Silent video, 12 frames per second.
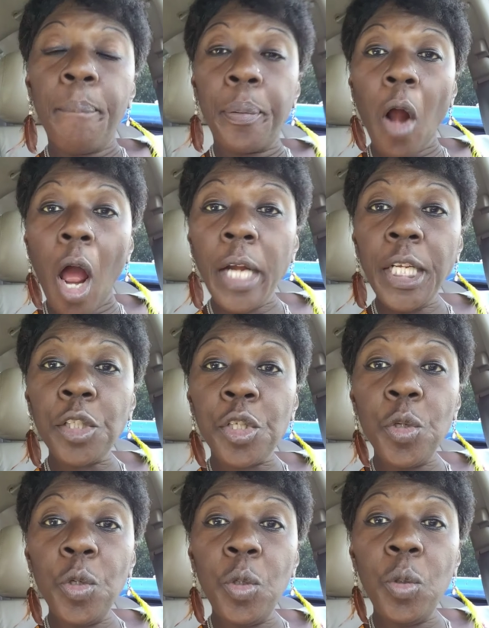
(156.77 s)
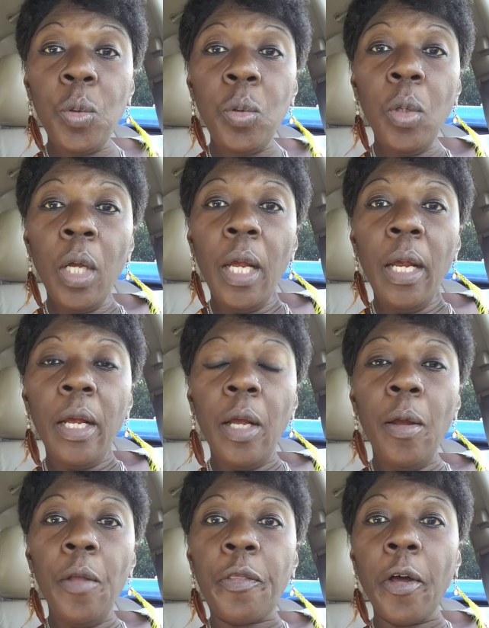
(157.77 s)
brought it to
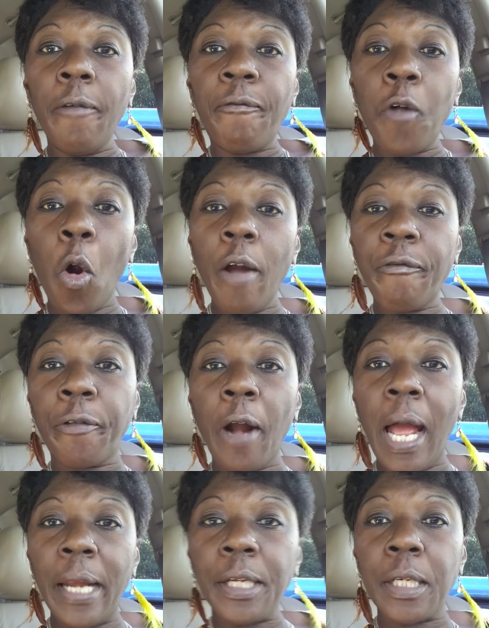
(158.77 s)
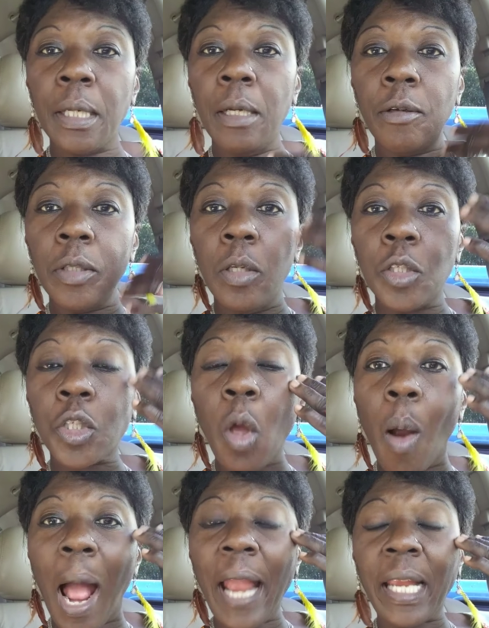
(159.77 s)
the forefront
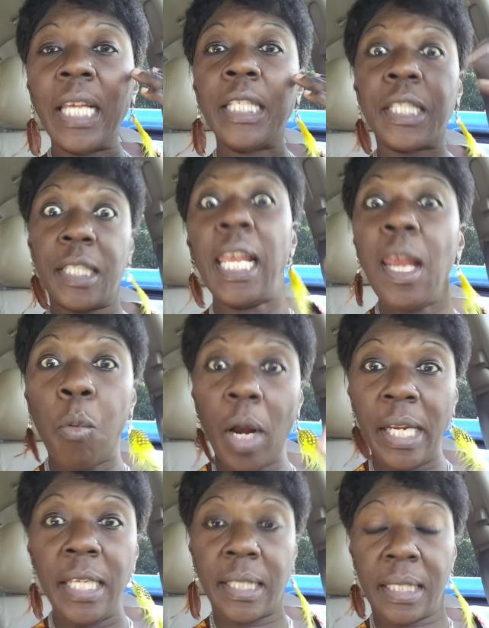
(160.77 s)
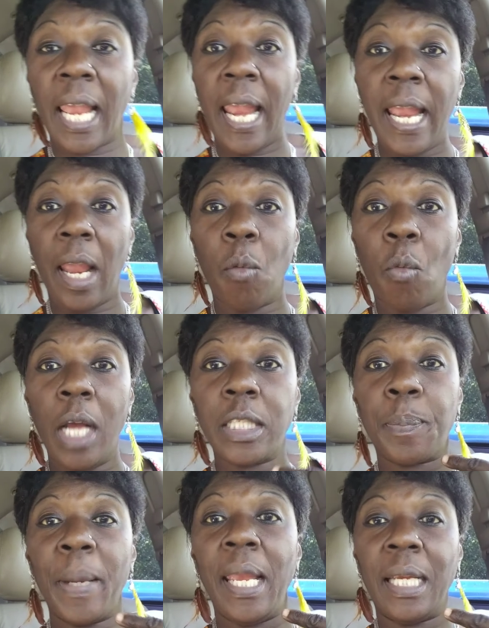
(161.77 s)
so I could see what he's saying,
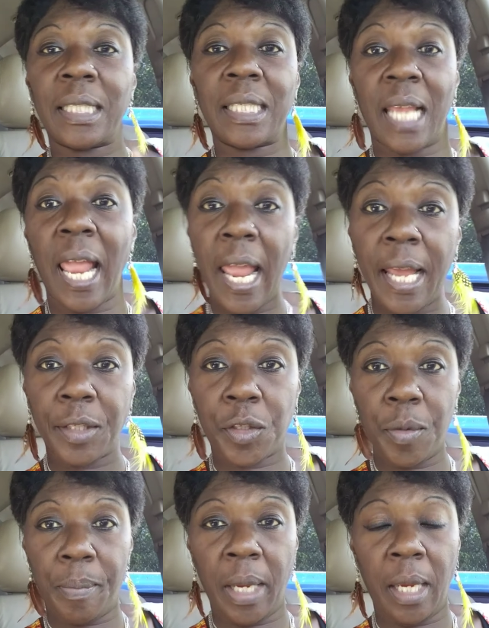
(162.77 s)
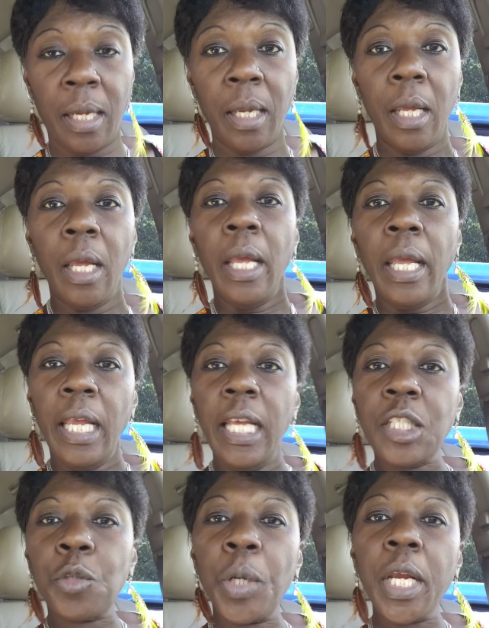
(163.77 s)
what's being said to me.
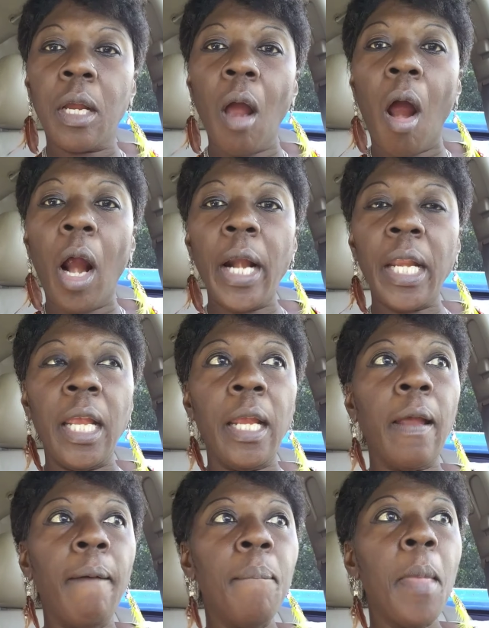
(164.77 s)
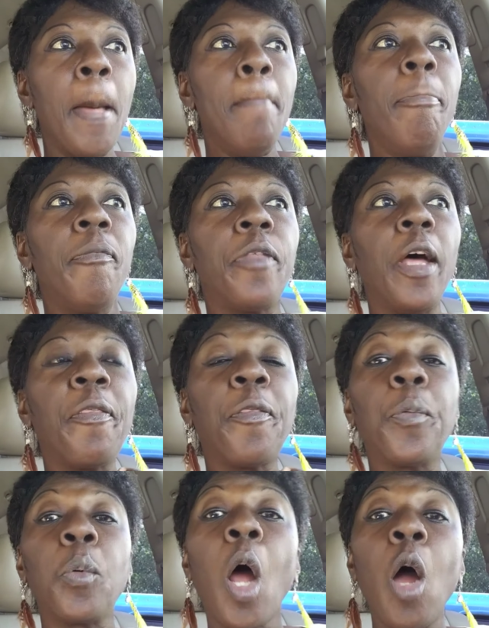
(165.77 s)
It's regarding the
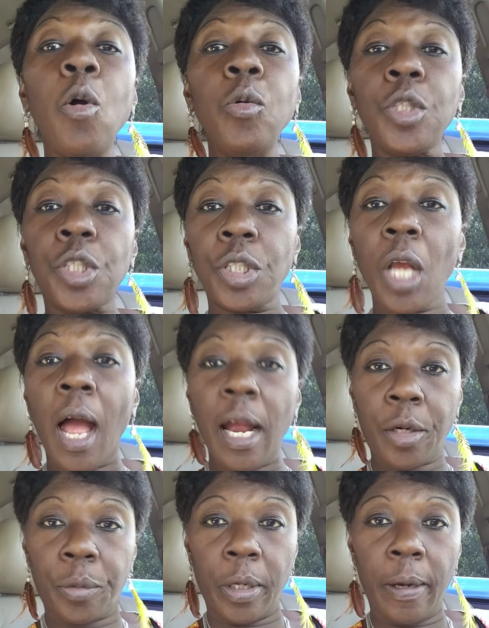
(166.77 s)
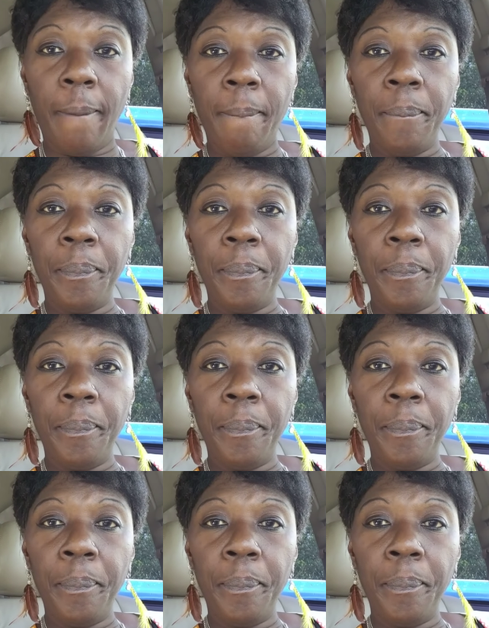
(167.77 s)
throat chakra.